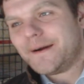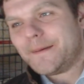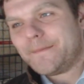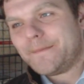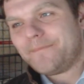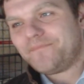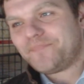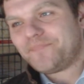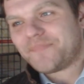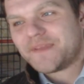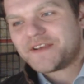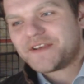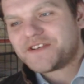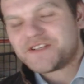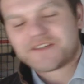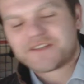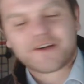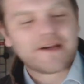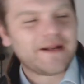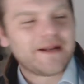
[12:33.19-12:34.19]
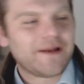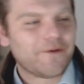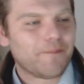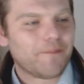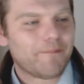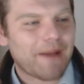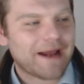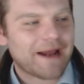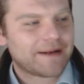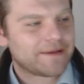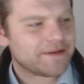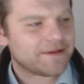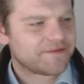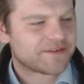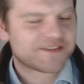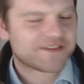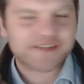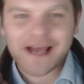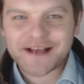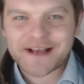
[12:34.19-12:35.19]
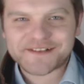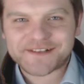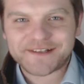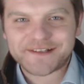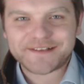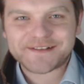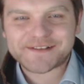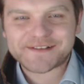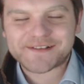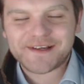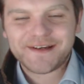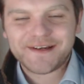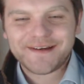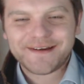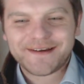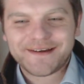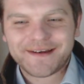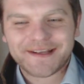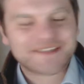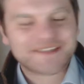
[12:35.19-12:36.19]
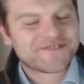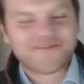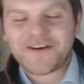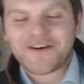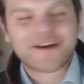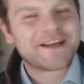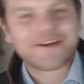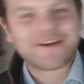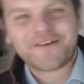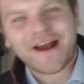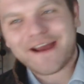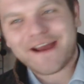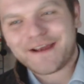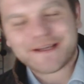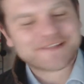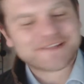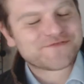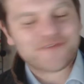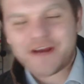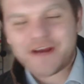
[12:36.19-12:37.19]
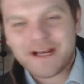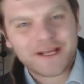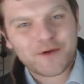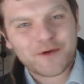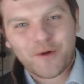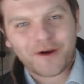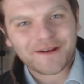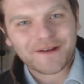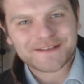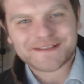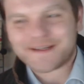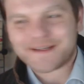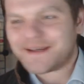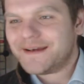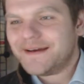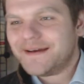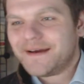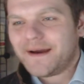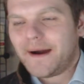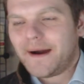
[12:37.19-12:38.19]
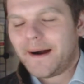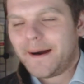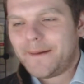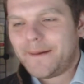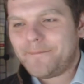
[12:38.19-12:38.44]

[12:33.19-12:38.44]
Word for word: Um, she's got a little band of assassins it's fucking great. It's really quality.